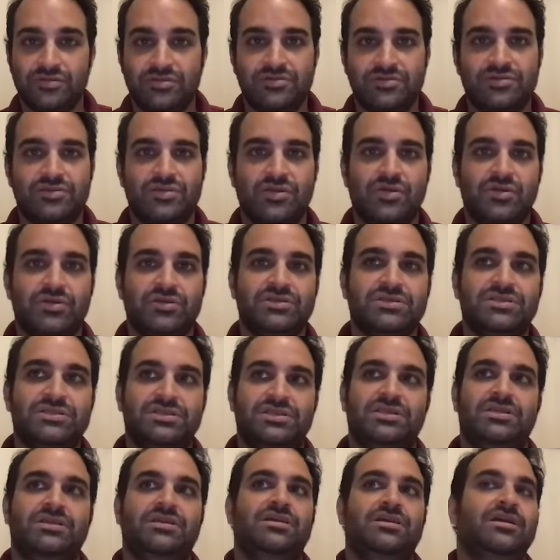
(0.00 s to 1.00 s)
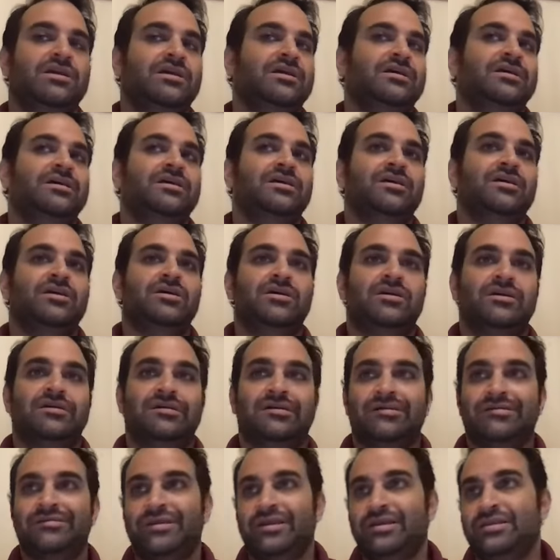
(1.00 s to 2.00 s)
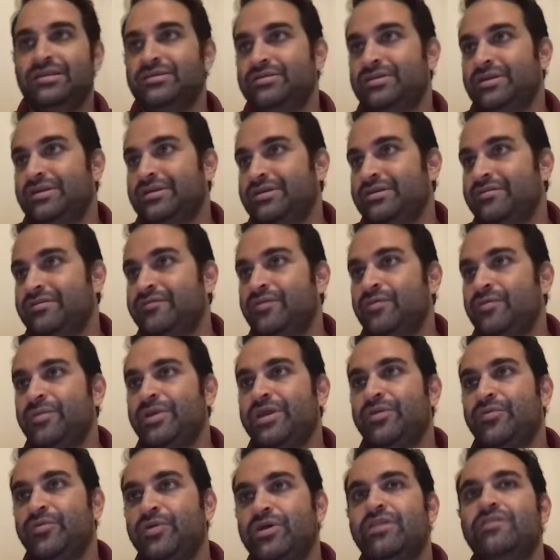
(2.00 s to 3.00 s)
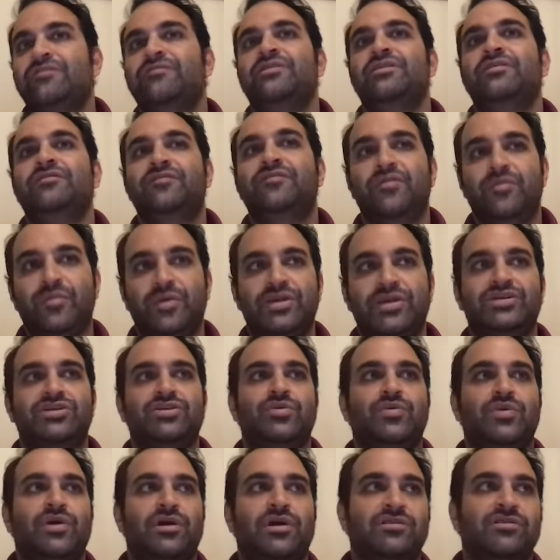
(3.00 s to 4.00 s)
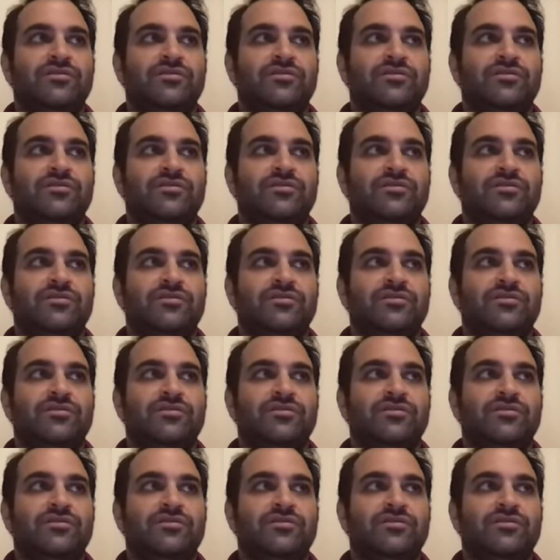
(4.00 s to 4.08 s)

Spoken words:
So you'll see relevant information around the